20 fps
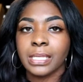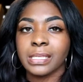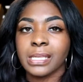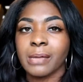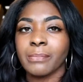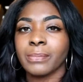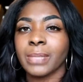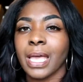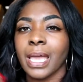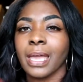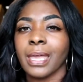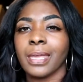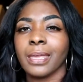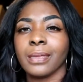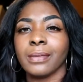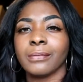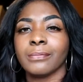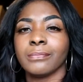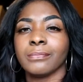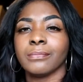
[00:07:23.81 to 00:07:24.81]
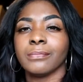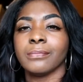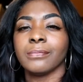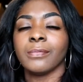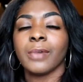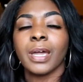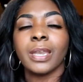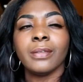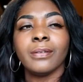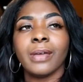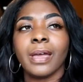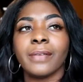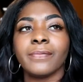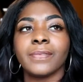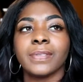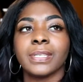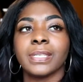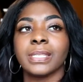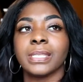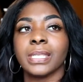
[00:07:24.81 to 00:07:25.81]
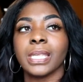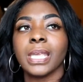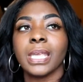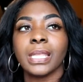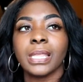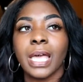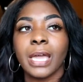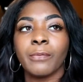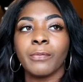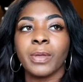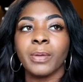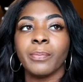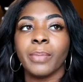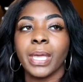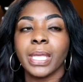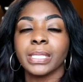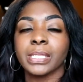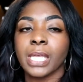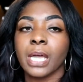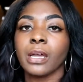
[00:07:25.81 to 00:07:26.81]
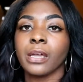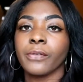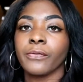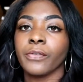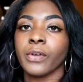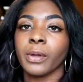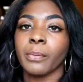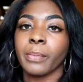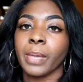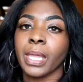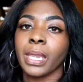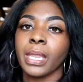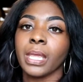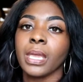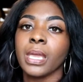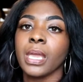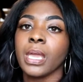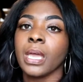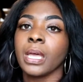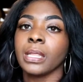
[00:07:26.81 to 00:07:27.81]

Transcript: So I'm like, why do you have to see? Like, we've been talking for a minute.